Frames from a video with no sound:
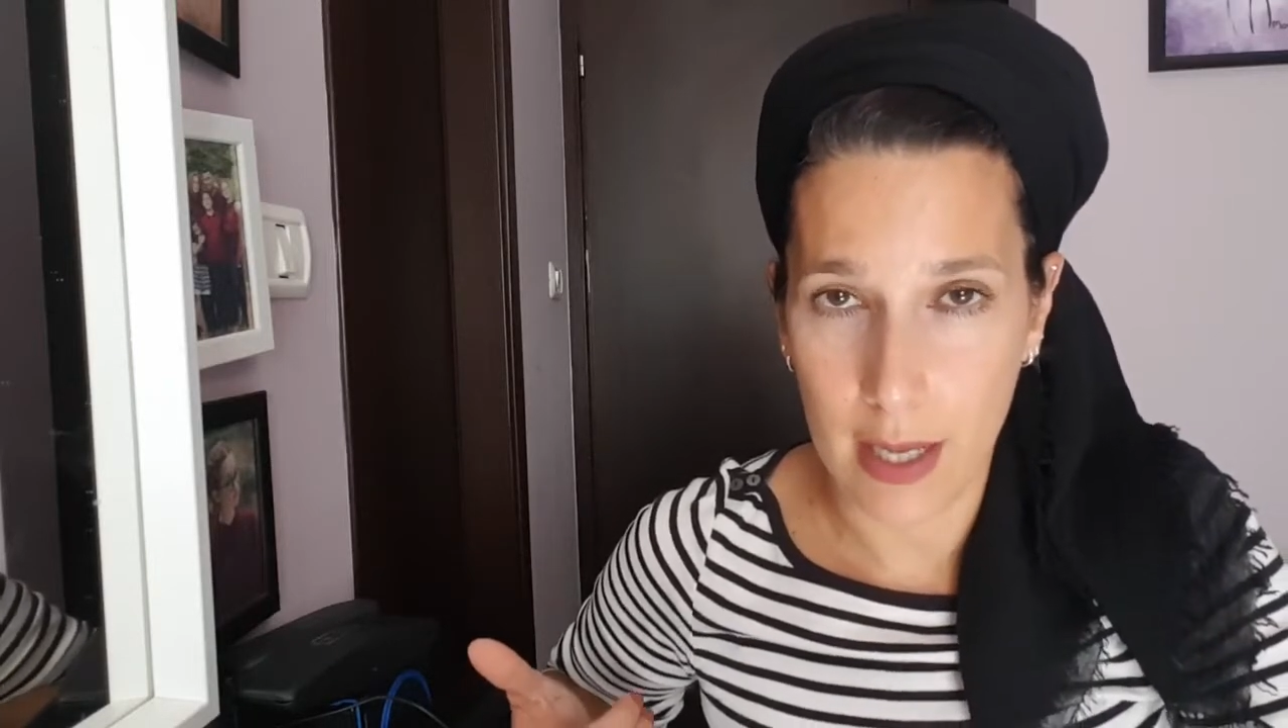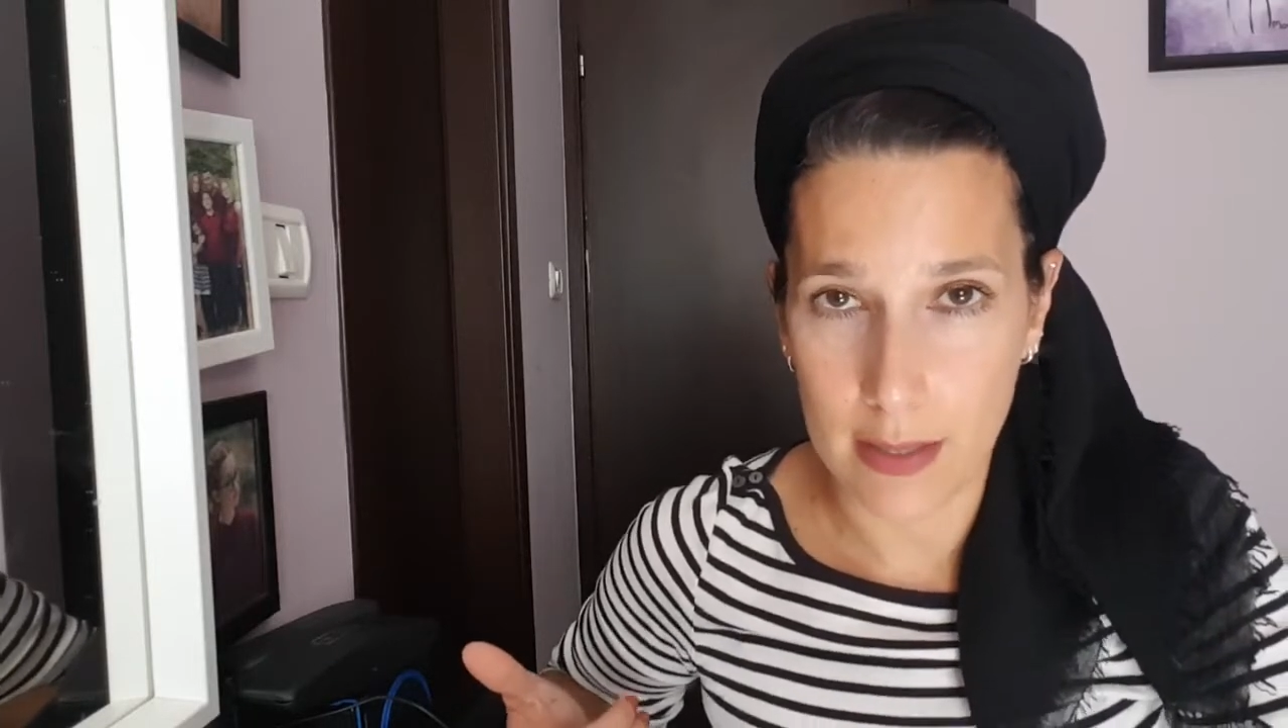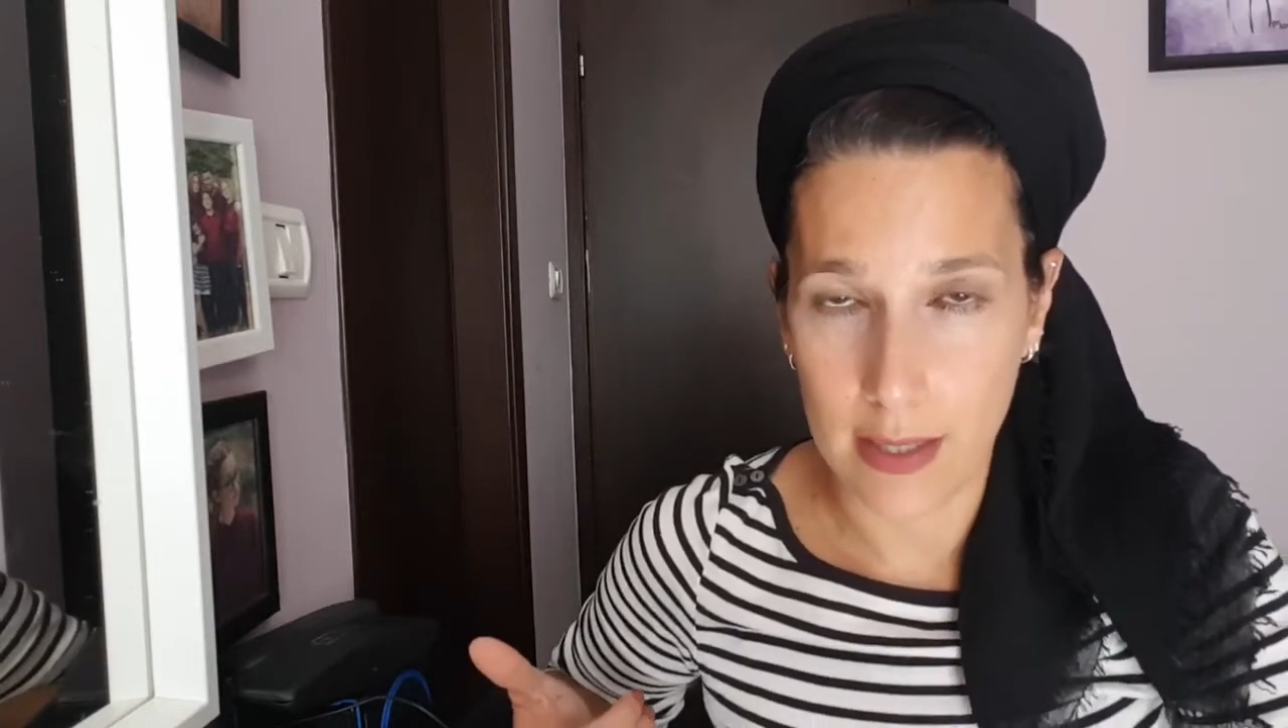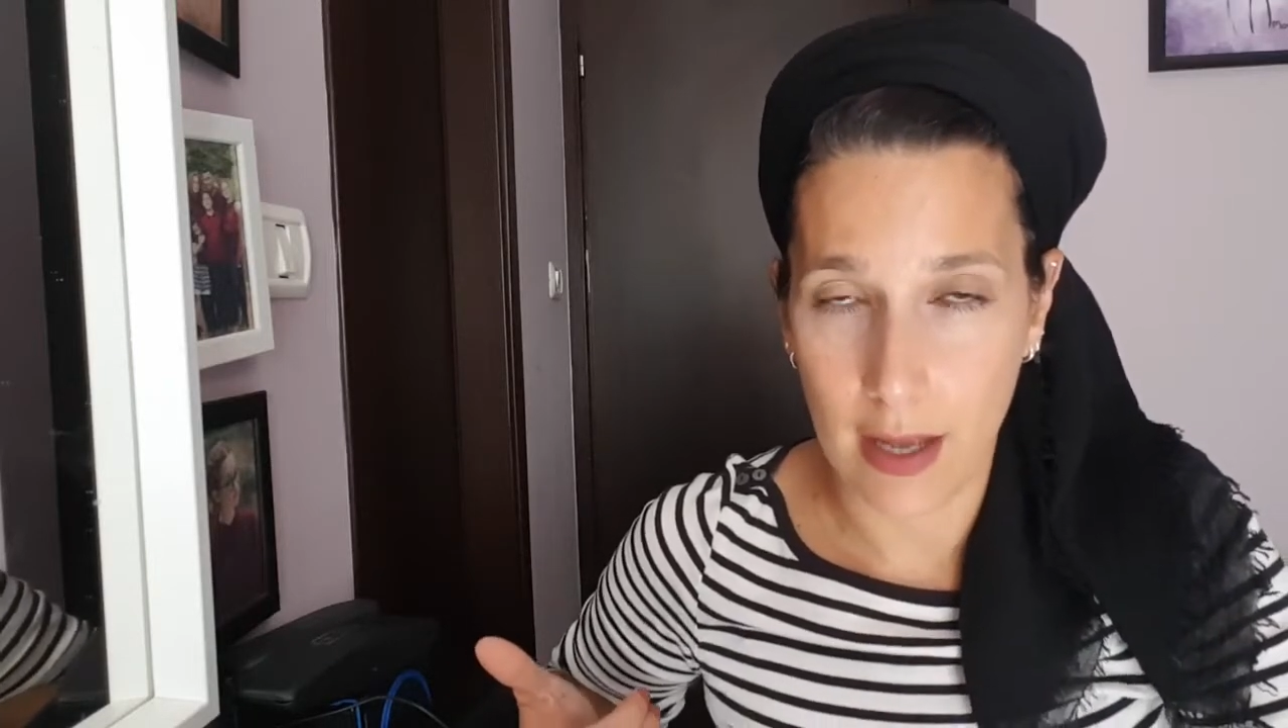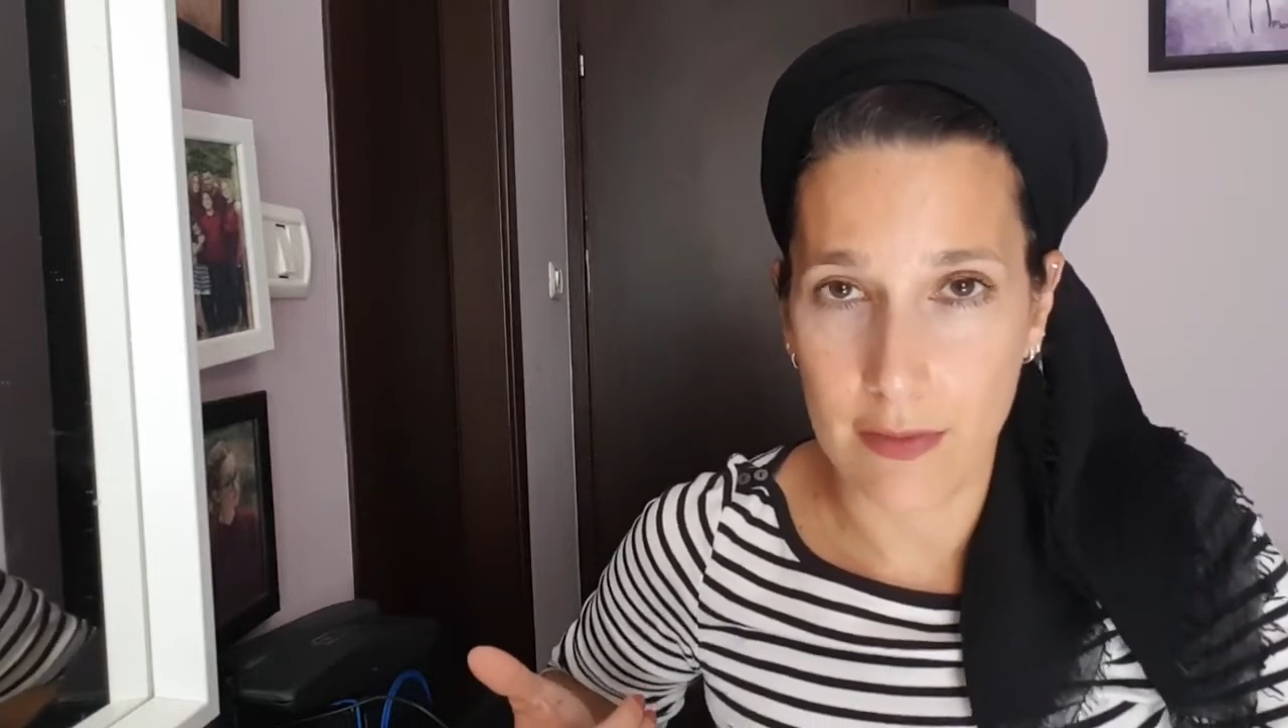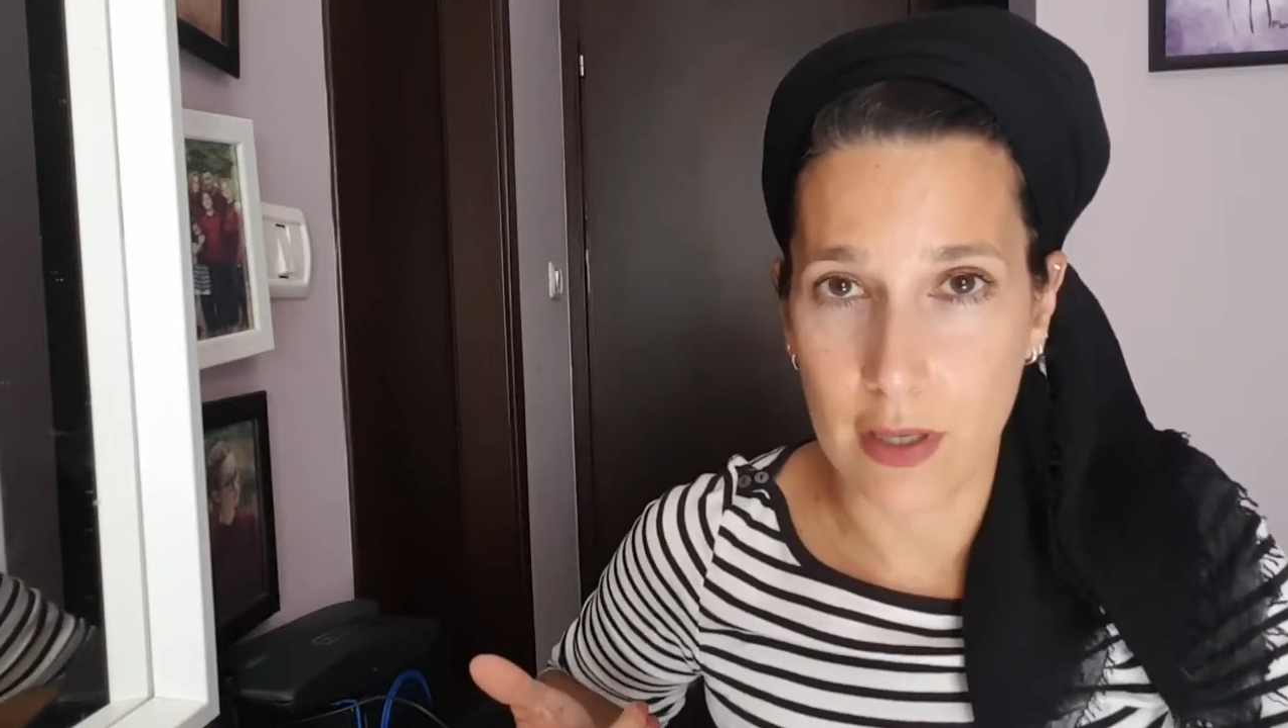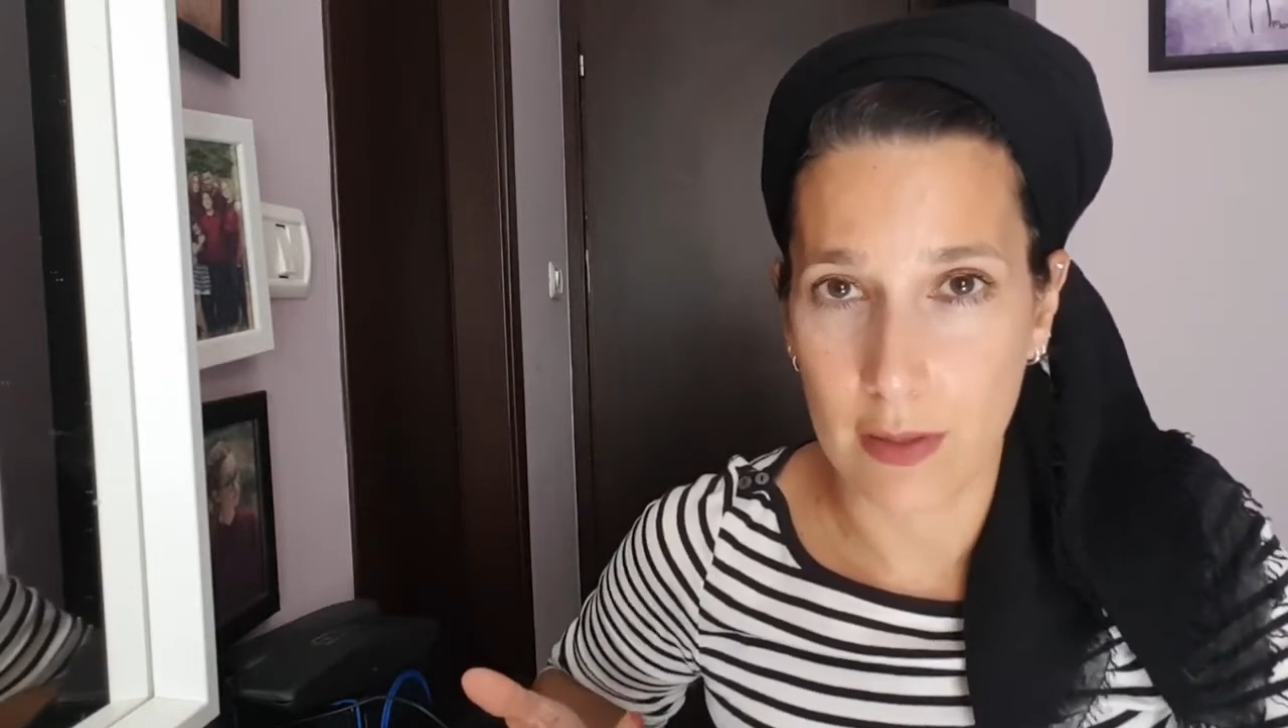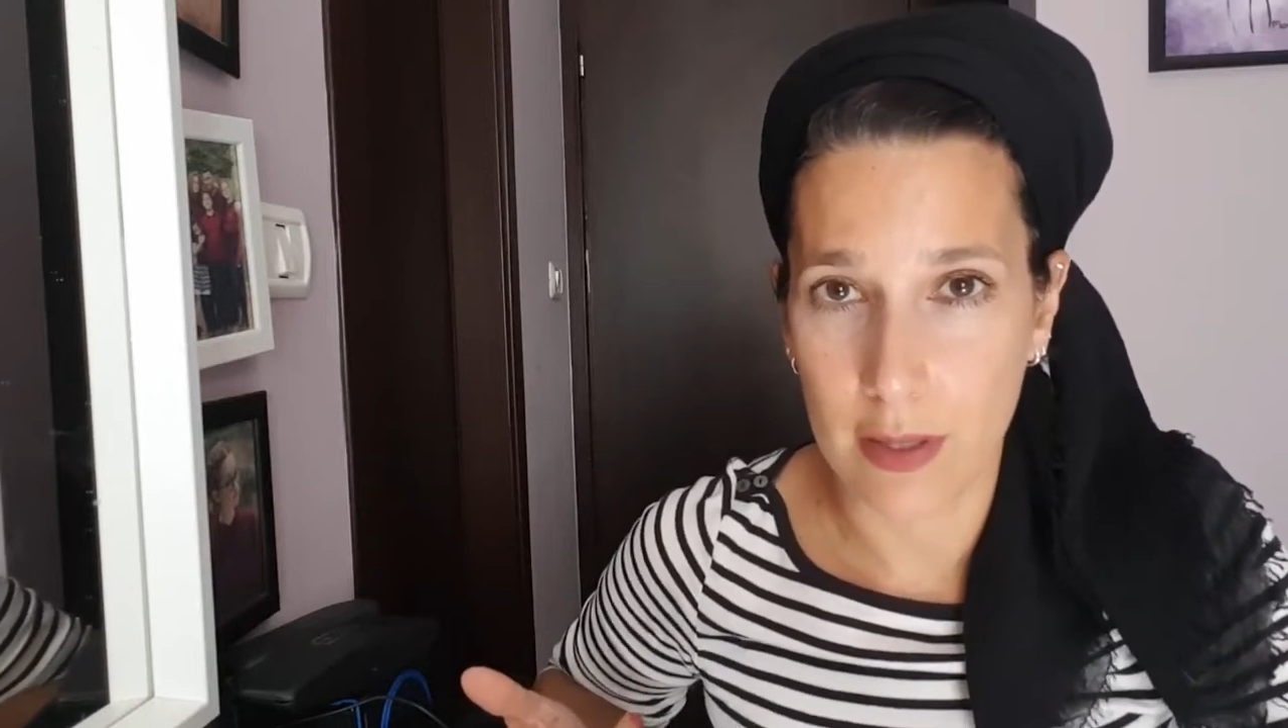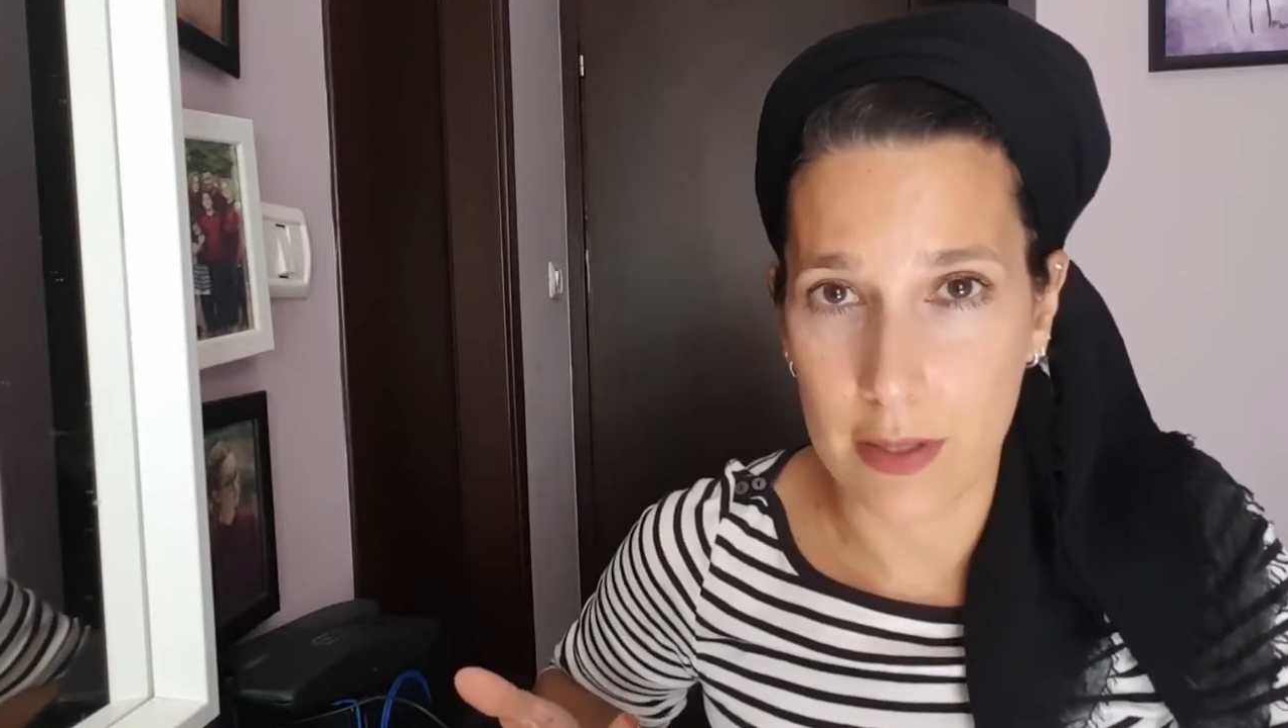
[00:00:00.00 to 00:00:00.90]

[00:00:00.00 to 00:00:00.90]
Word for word: as the Haftarah